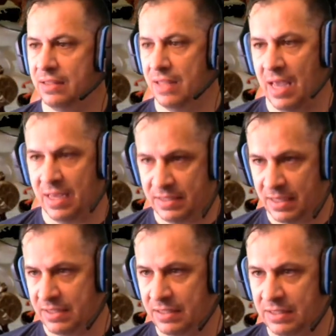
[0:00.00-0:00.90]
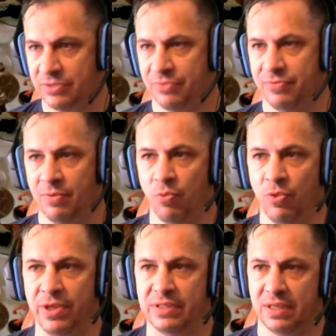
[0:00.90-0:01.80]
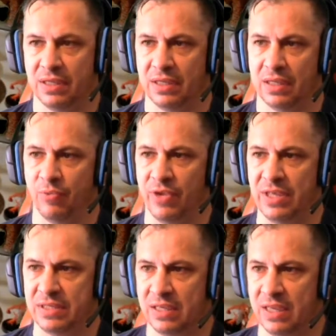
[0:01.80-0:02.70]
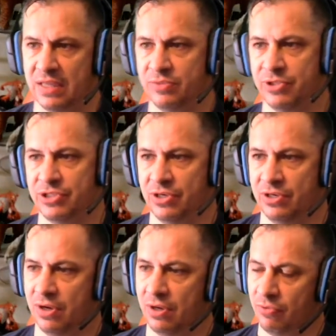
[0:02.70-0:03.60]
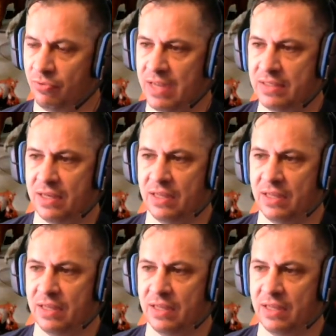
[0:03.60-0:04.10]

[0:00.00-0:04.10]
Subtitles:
As I said, these are from Wizkids, which are great.